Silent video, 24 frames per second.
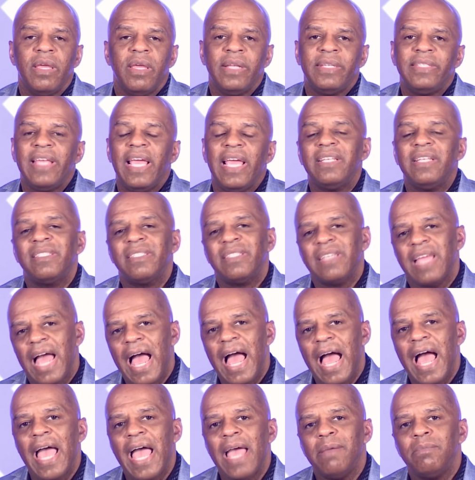It takes
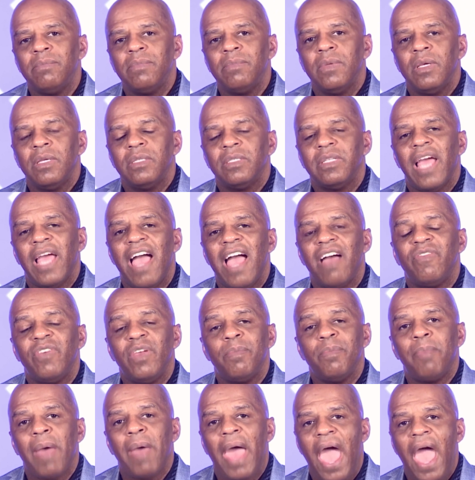time to have
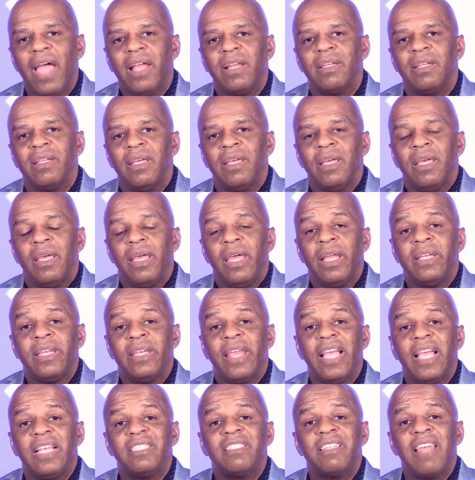impact. It
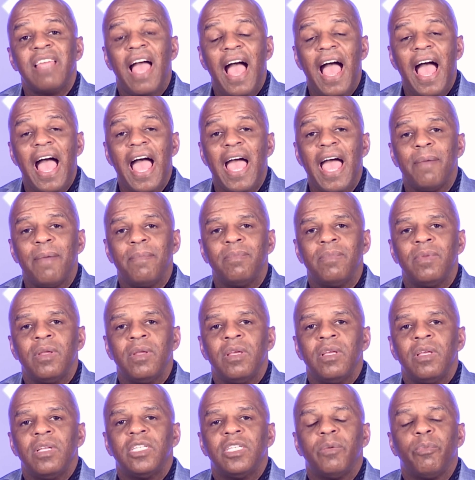takes time
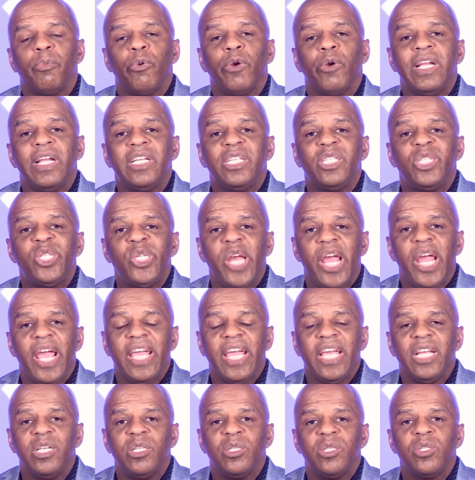to bring
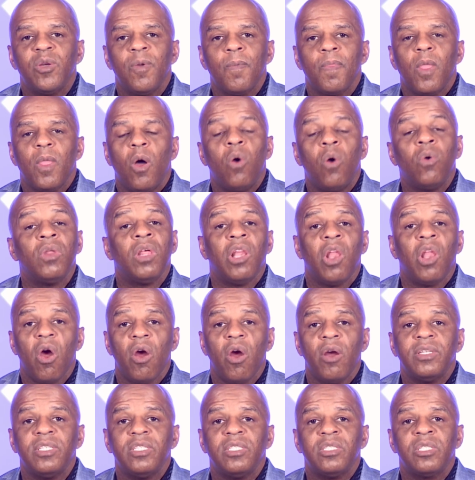change on a
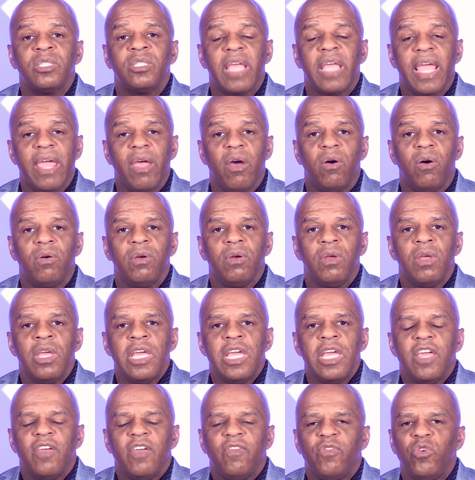large scale.
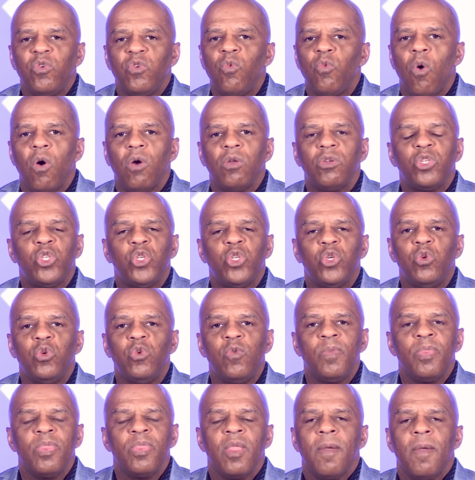If you want
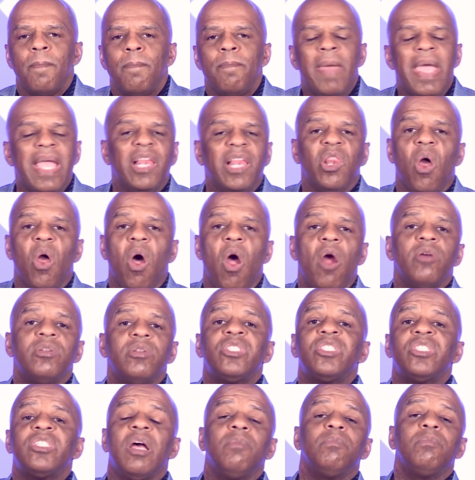to make
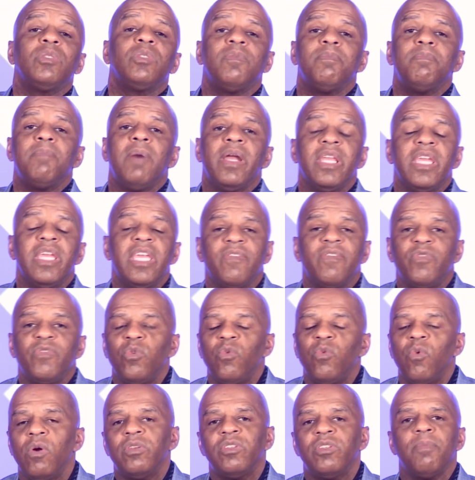large sums of money, if
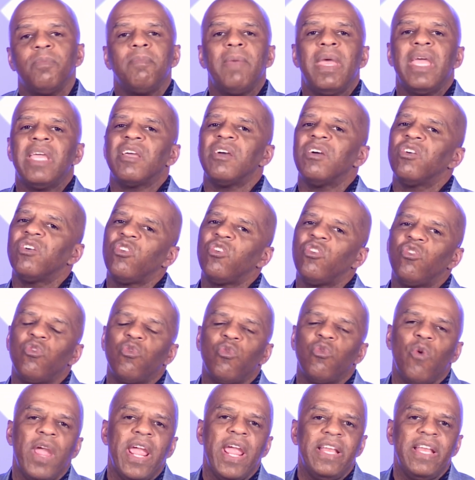you want to make a
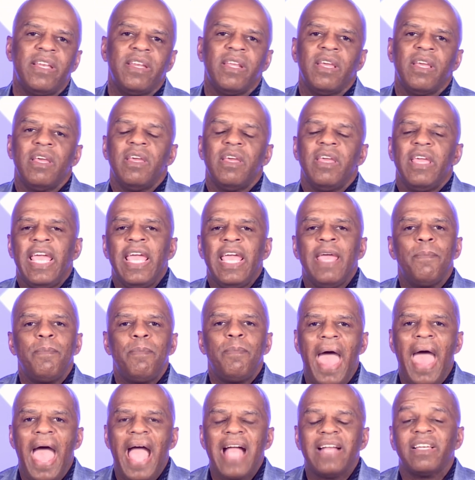great
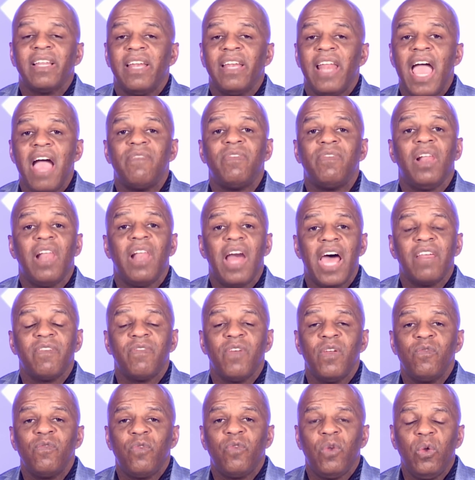impact and have a lot
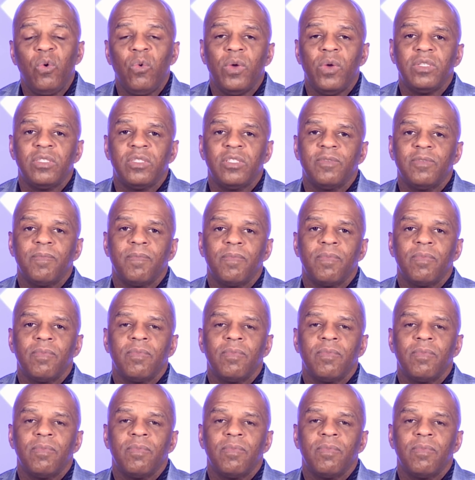of influence,